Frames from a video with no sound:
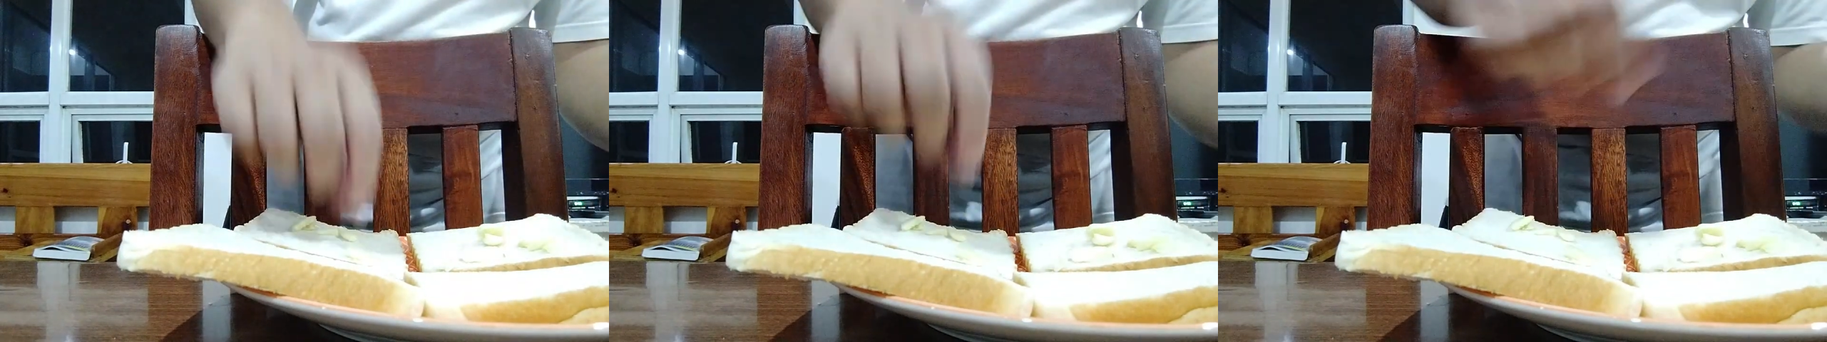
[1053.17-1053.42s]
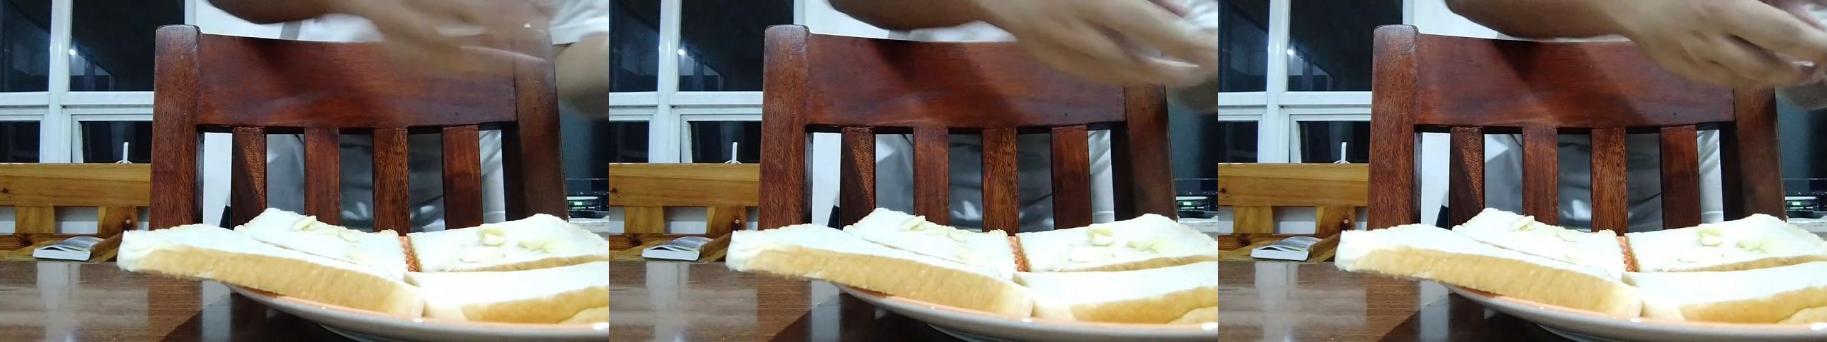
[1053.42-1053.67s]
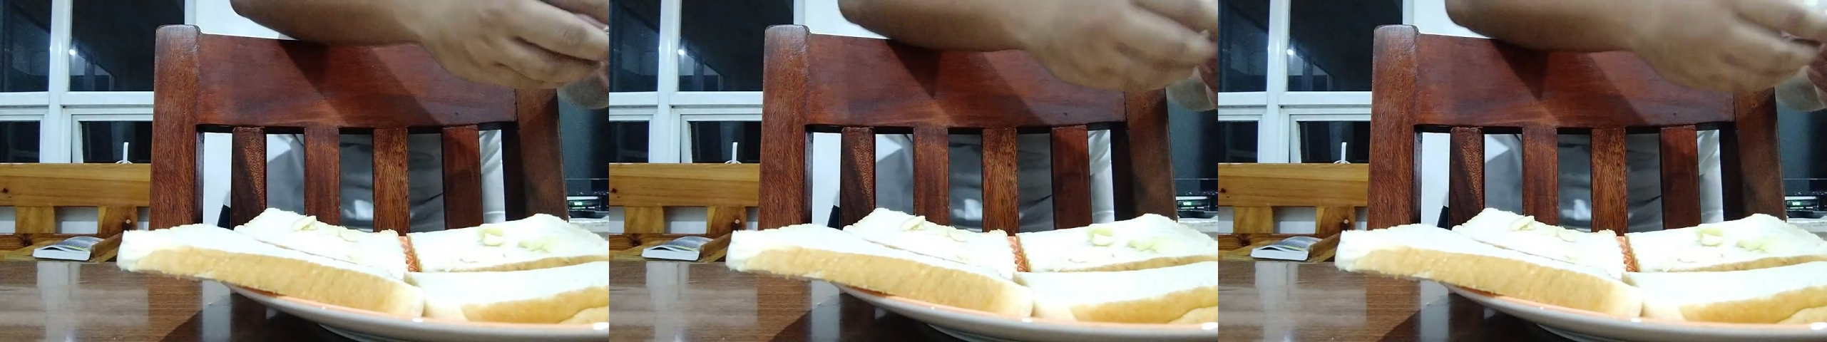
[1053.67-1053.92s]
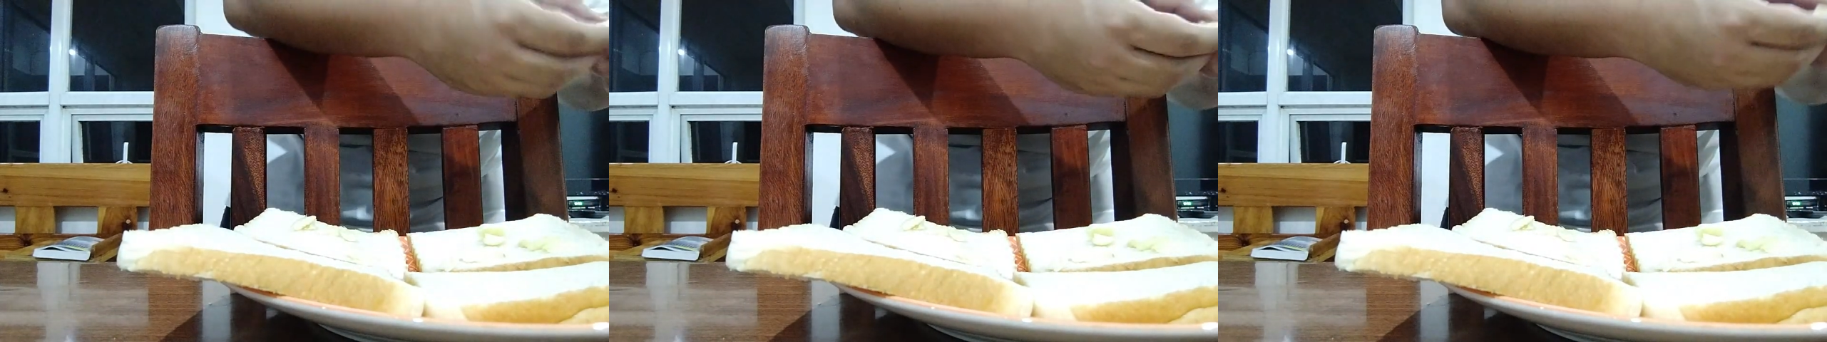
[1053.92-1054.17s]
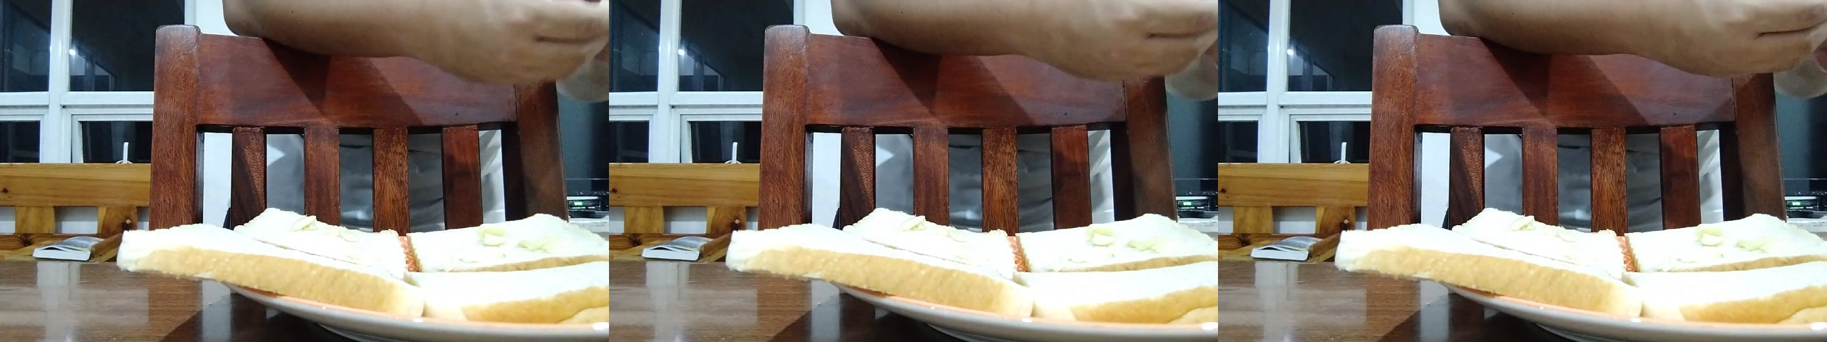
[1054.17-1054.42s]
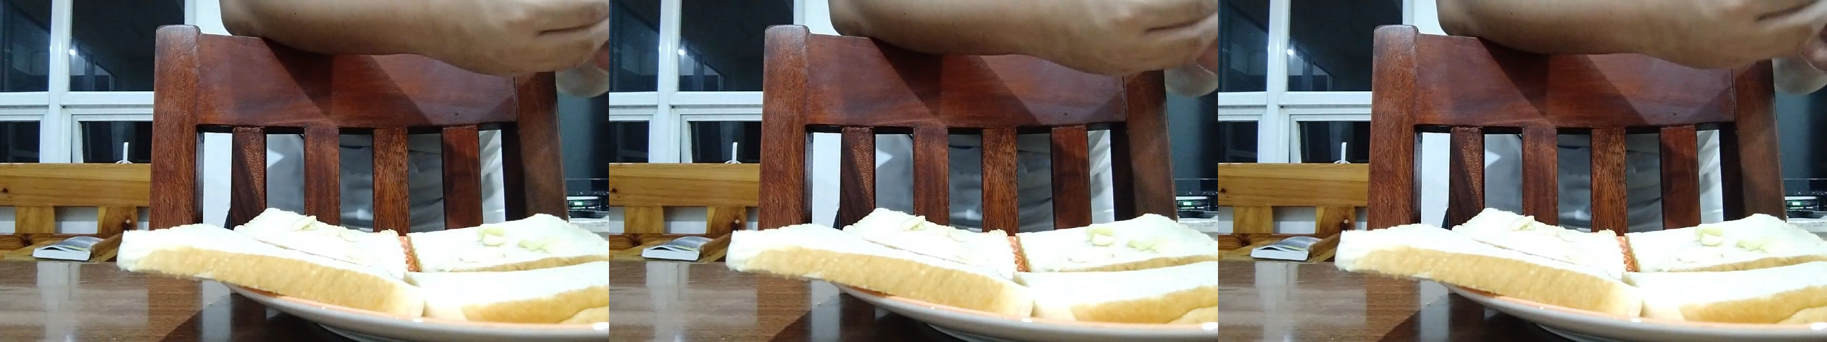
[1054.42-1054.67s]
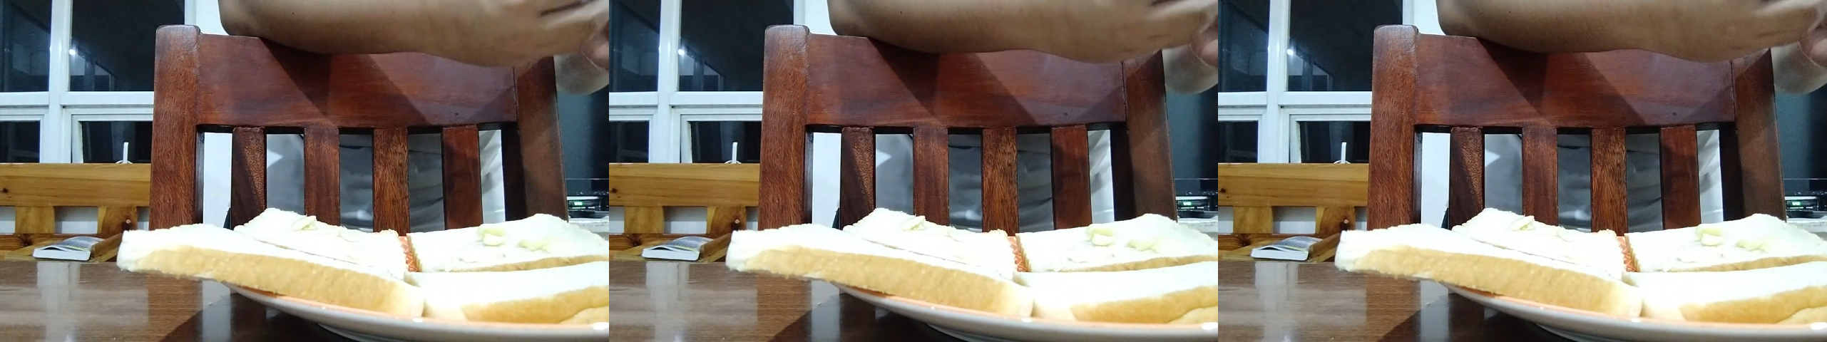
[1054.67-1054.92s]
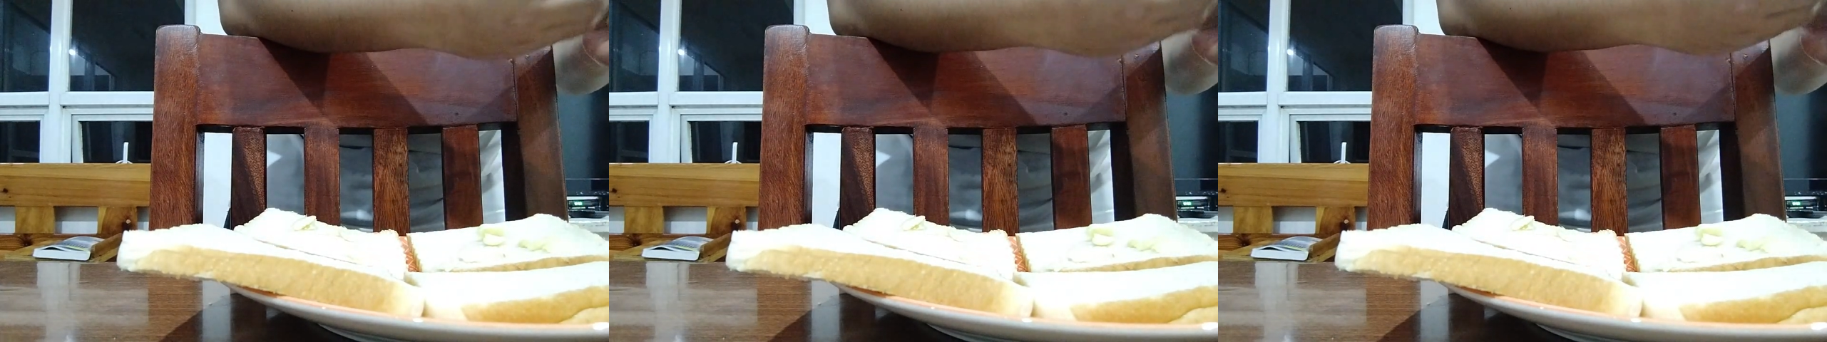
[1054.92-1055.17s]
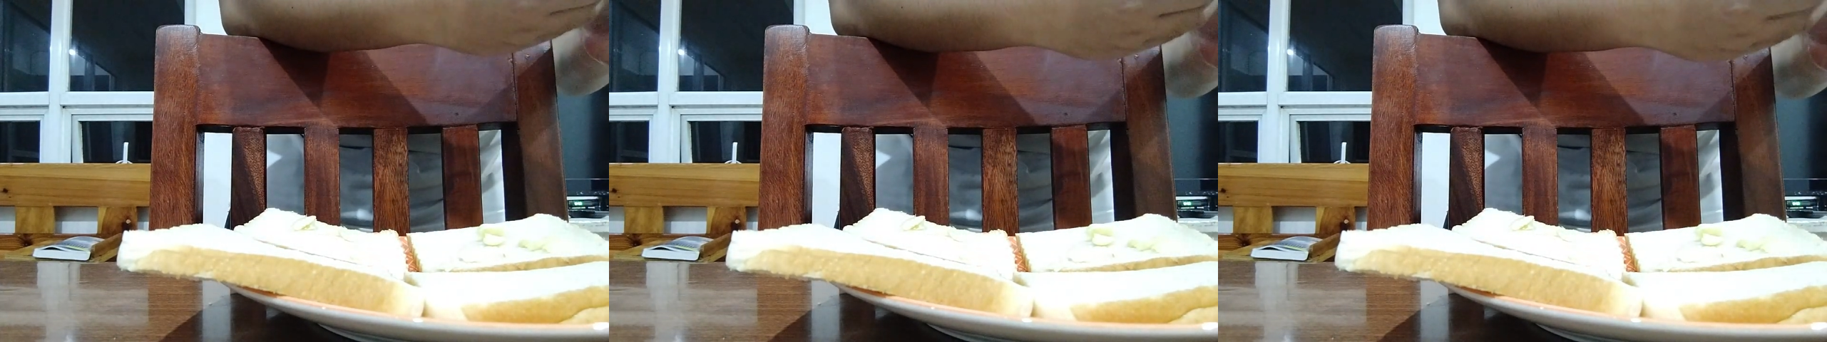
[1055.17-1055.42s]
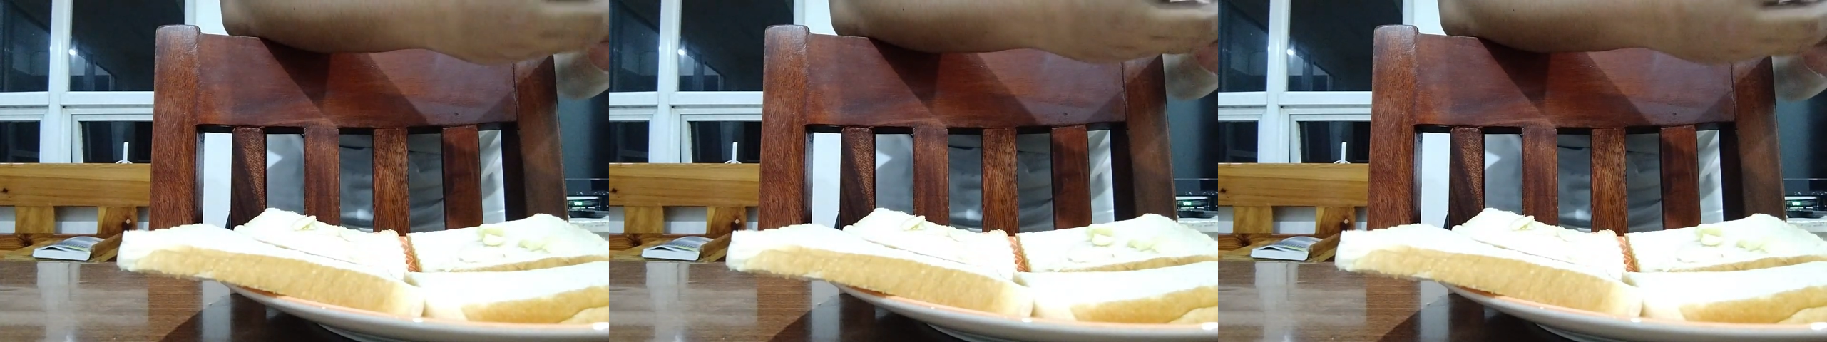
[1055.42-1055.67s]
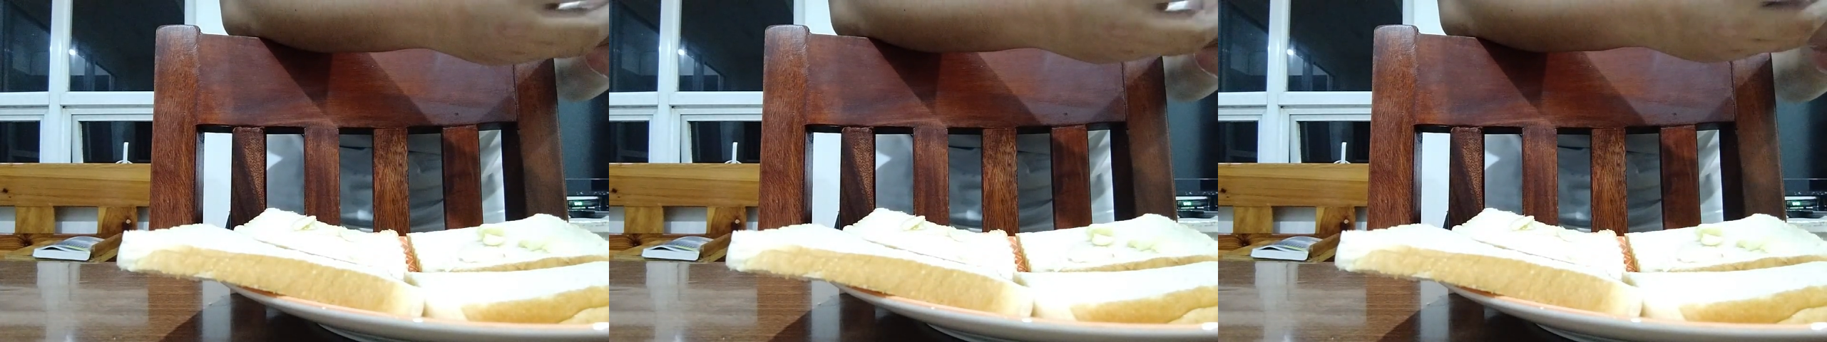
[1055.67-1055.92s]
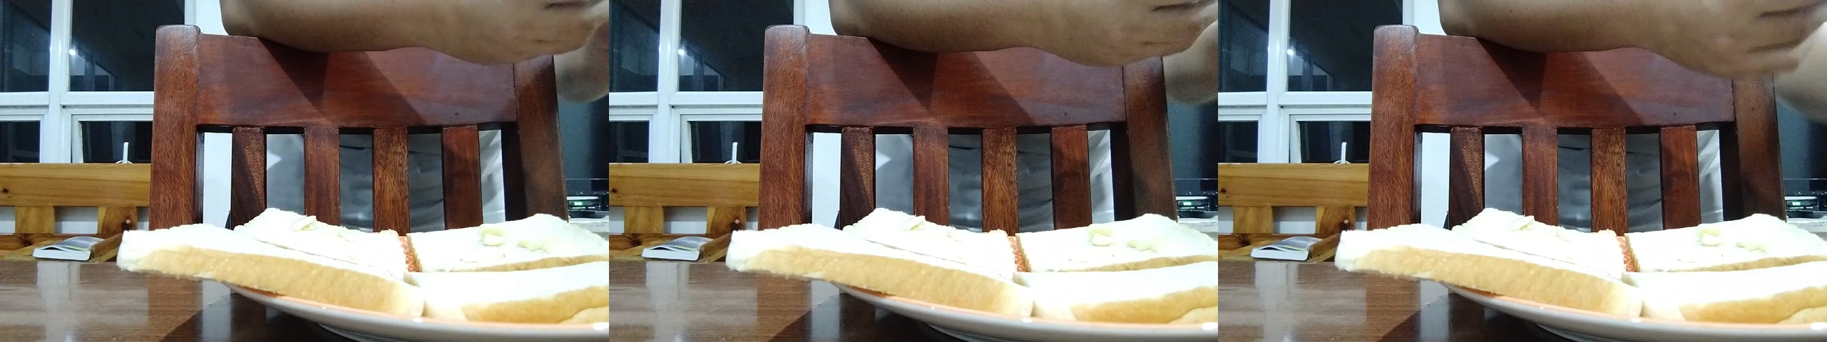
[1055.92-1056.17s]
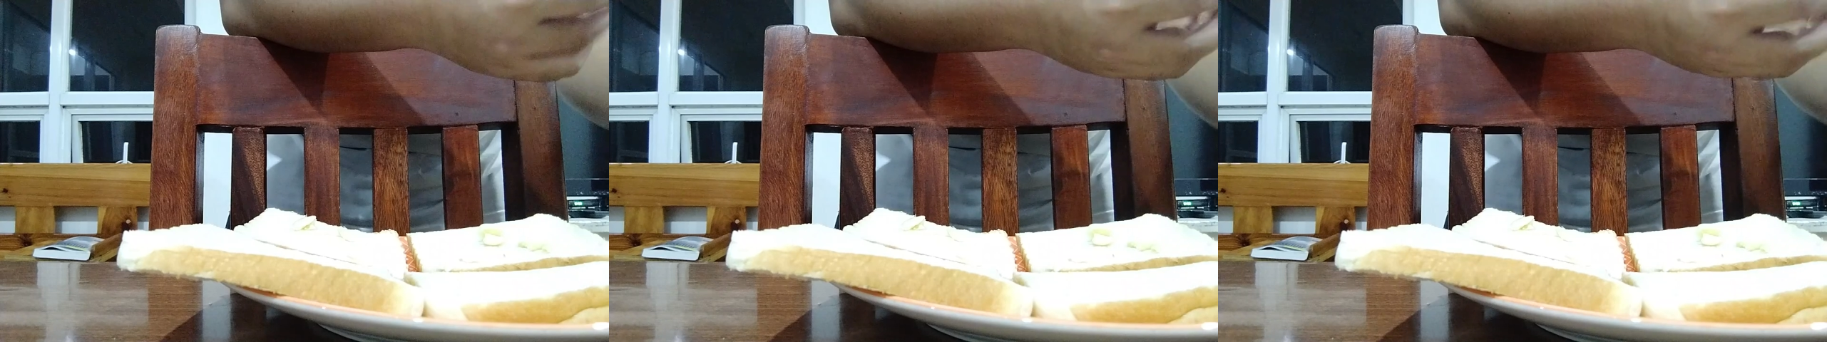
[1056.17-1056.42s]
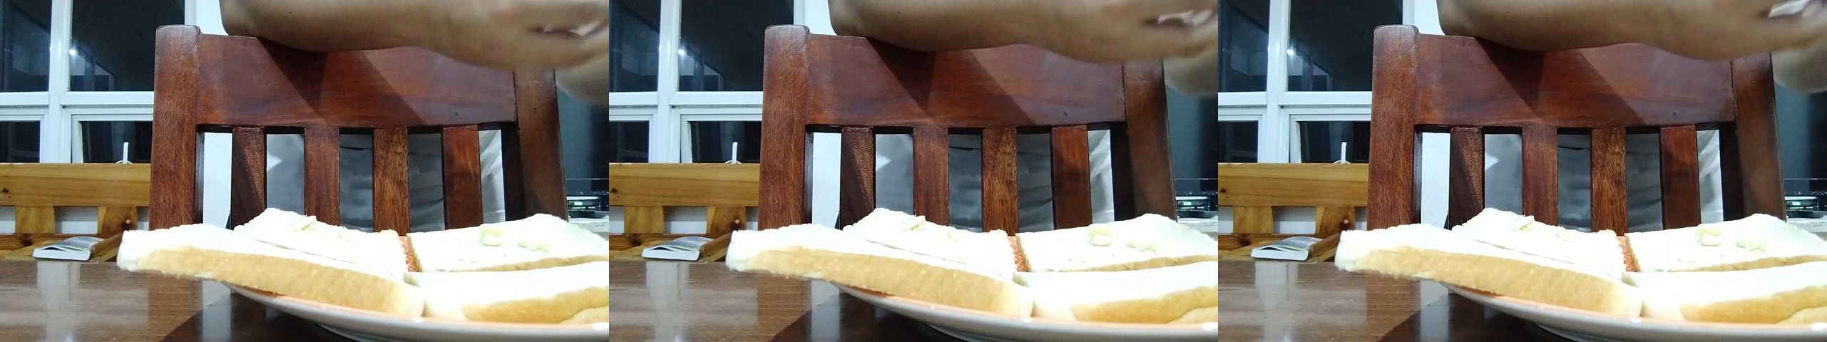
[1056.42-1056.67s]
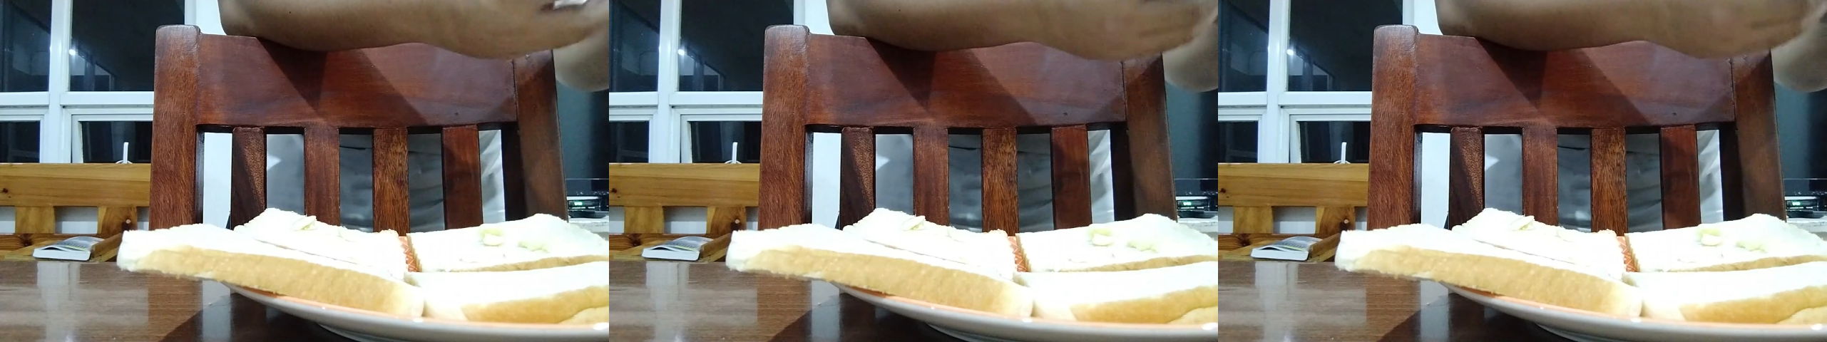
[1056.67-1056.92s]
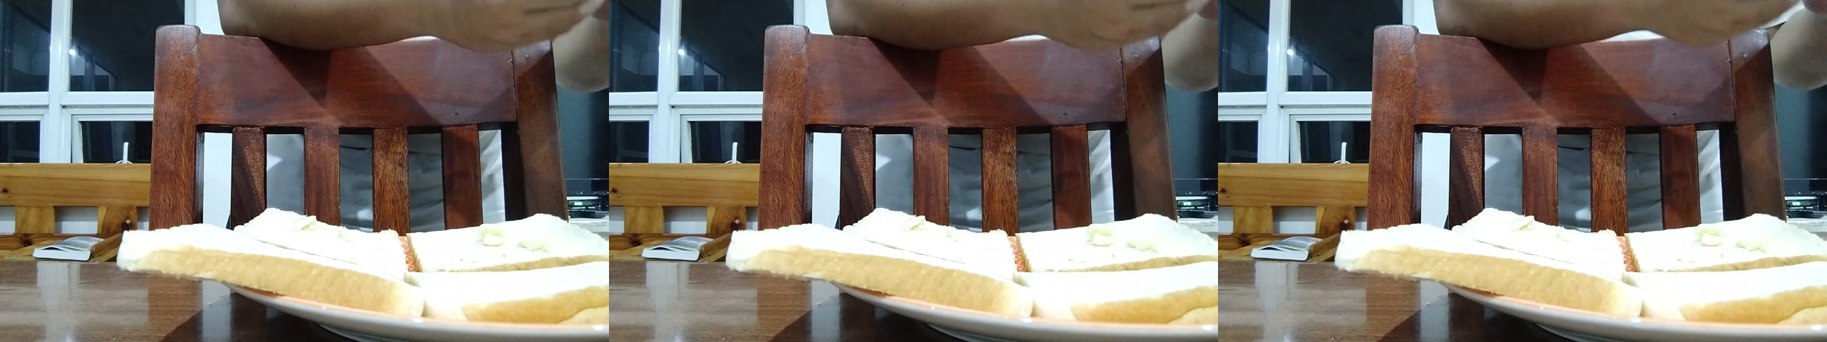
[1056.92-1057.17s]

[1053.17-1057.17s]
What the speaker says: [unreadable: no face in view]